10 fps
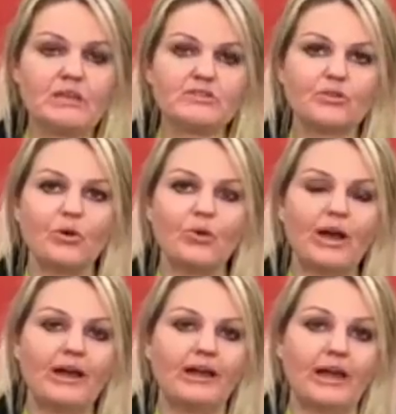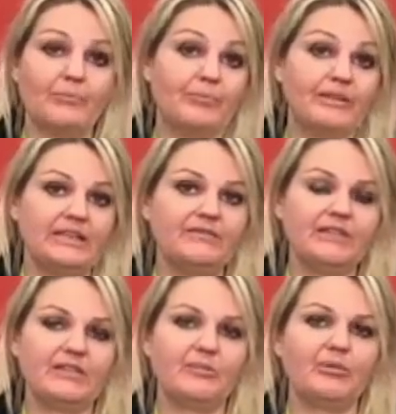So uh, I believe
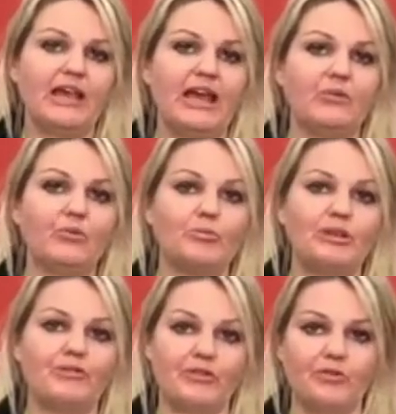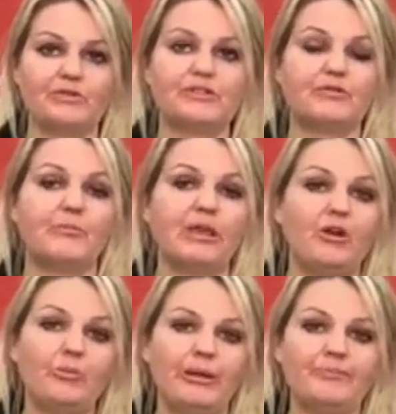that the plan will be for those to remain
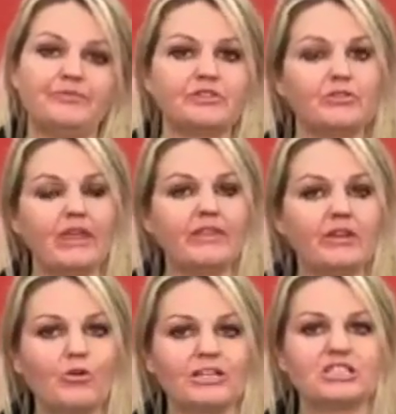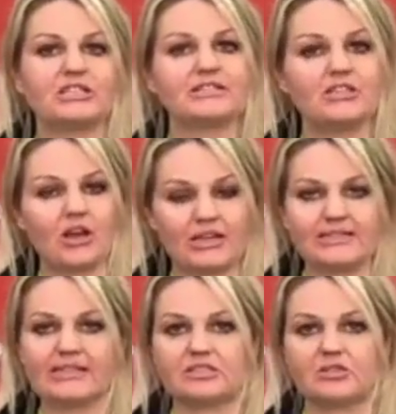open. So then the question is
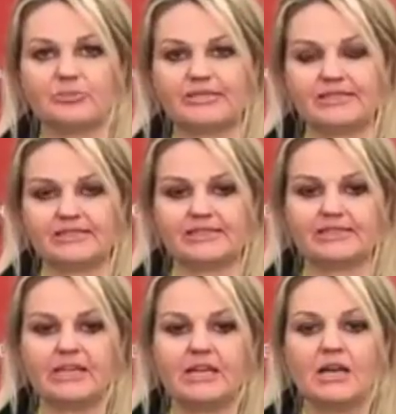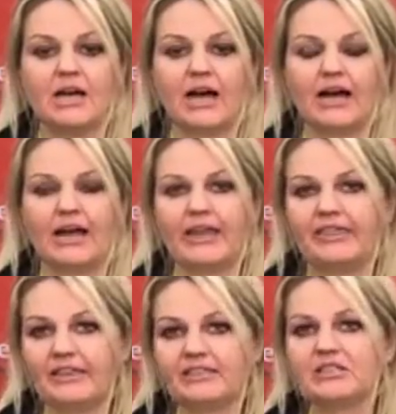non-essential businesses. Uh, I
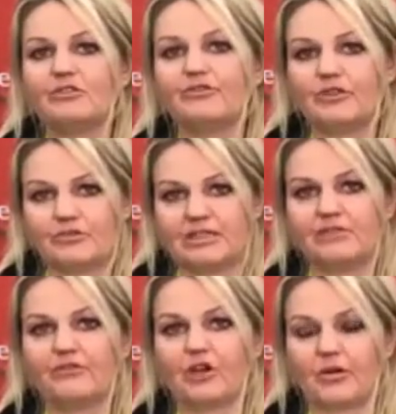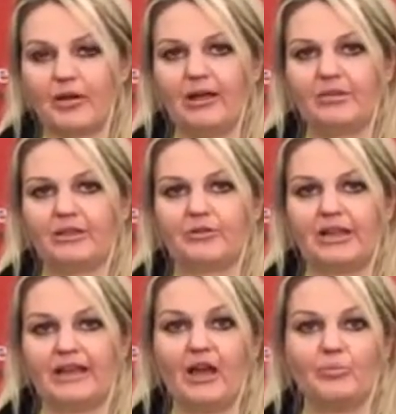think it's confusing for our public
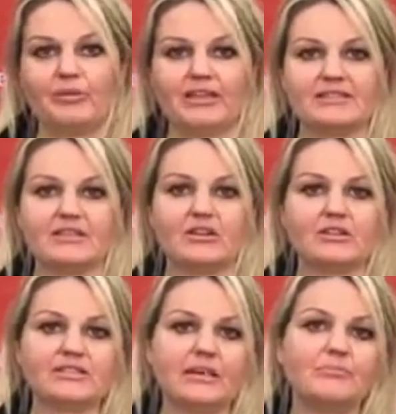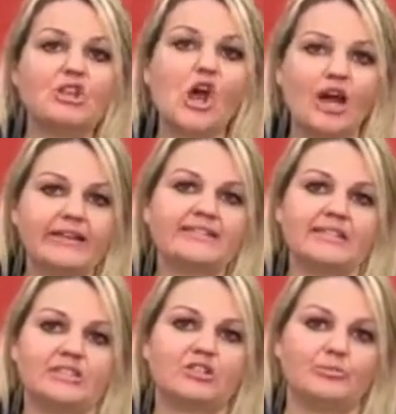right now because there are some
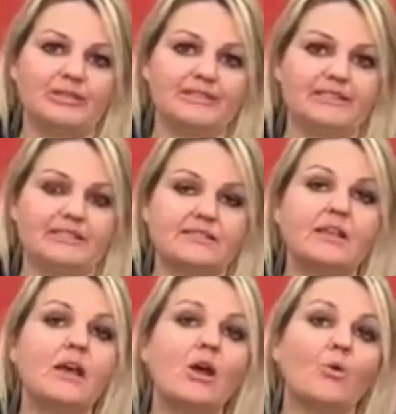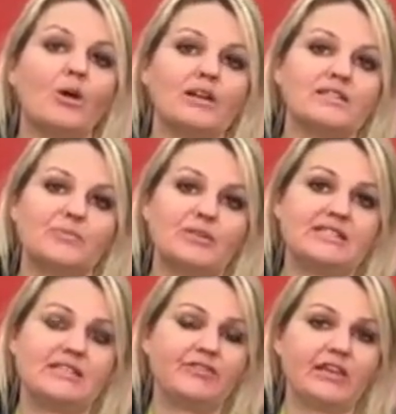non-essential businesses where a
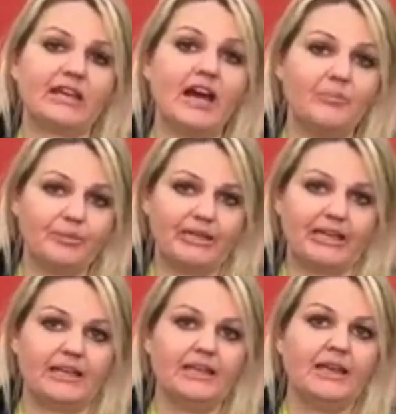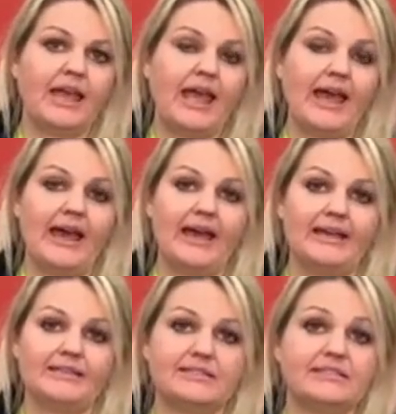specific company
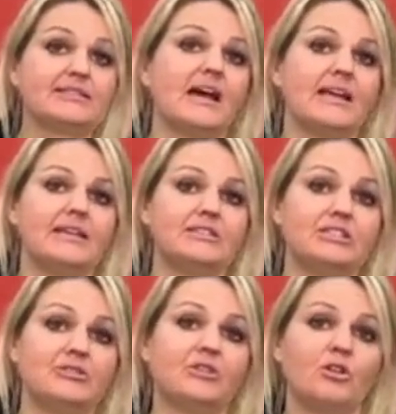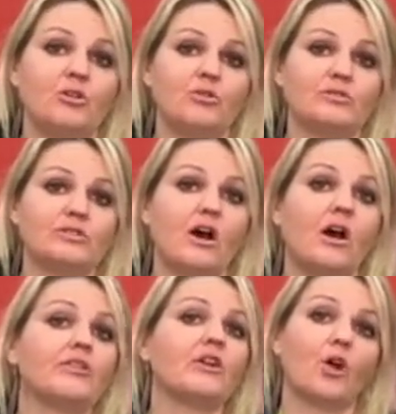has decided to close
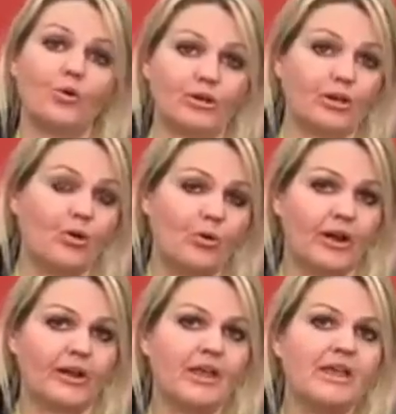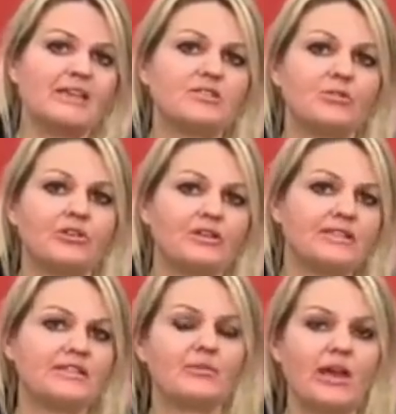on their own accord. So there
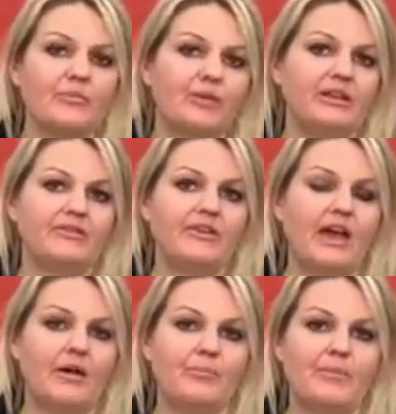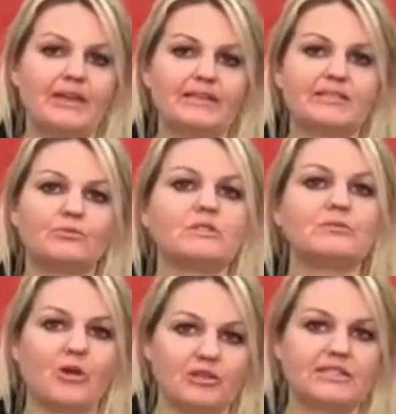is a, a bit of a mixed
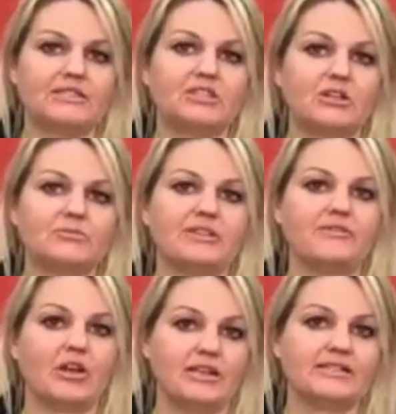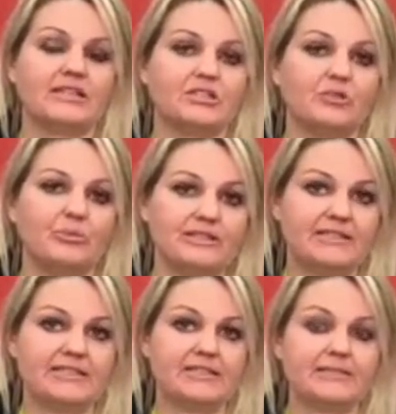response in terms of non-essential
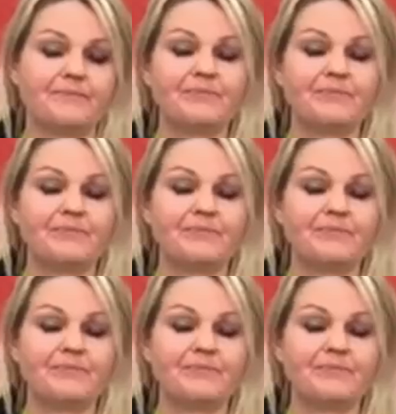businesses.